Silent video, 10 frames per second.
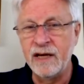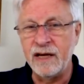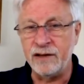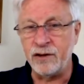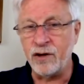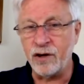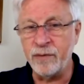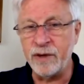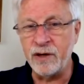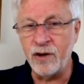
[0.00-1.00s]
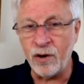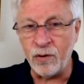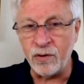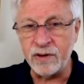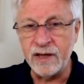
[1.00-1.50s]
And the curcumin
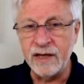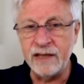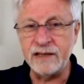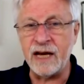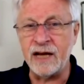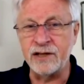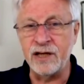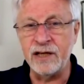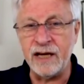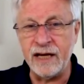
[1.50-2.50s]
gold is actually